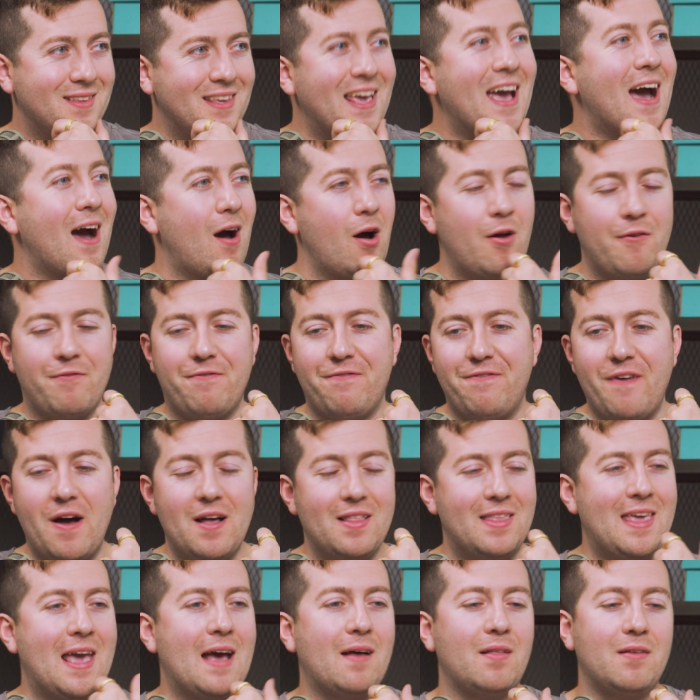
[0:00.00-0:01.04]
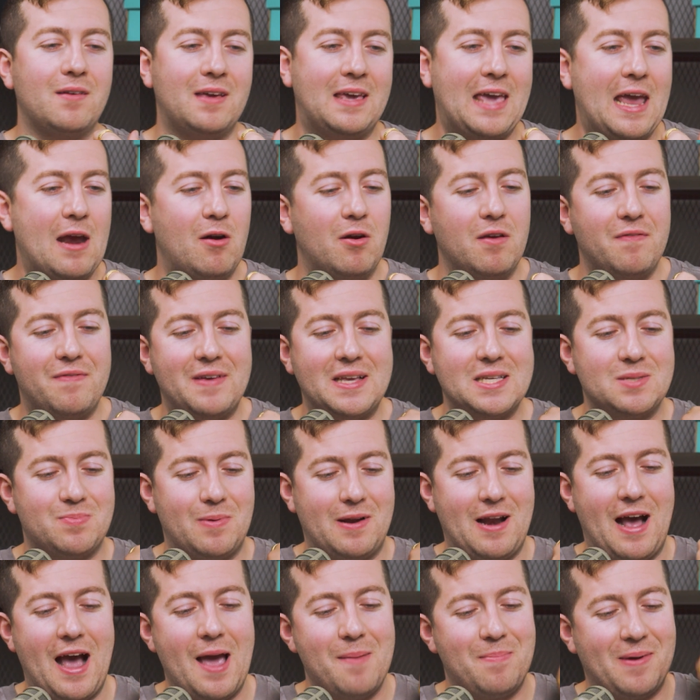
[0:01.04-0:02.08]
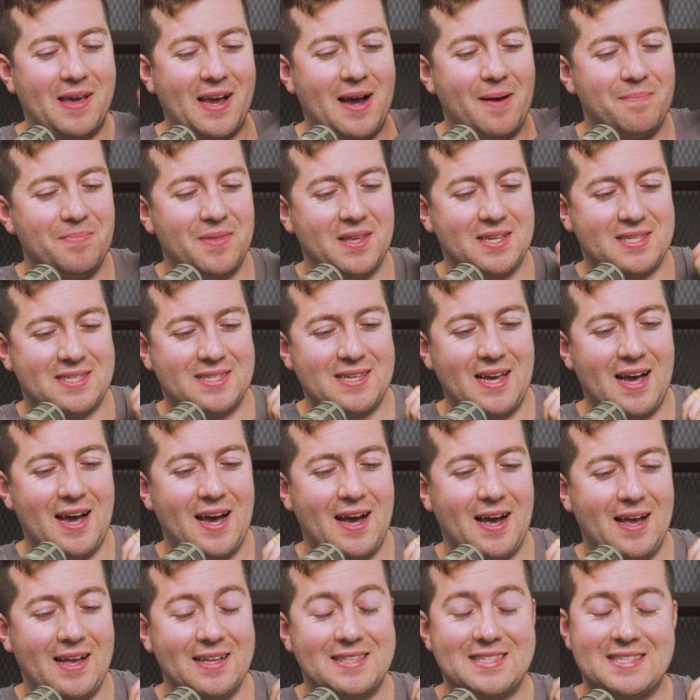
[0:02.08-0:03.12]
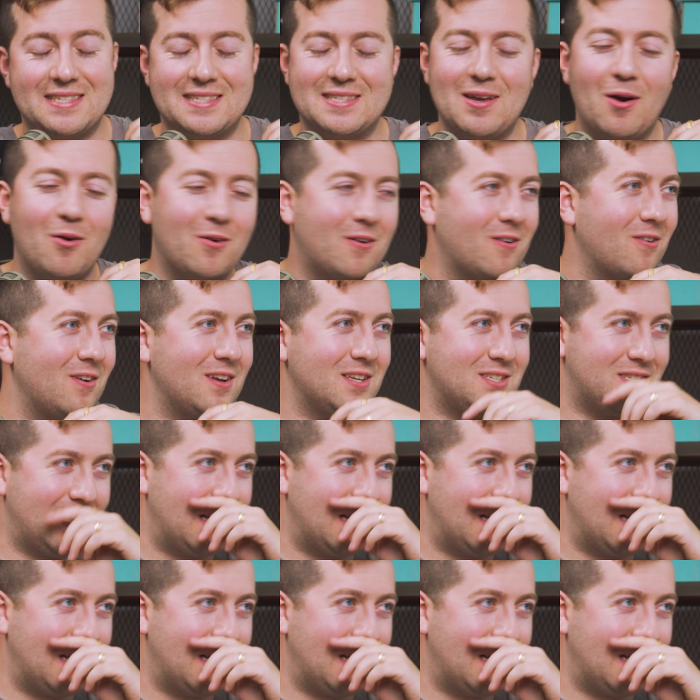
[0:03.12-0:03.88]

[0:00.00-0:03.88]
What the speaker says: Yeah, Gary V's been hyping up this. It's so cringy.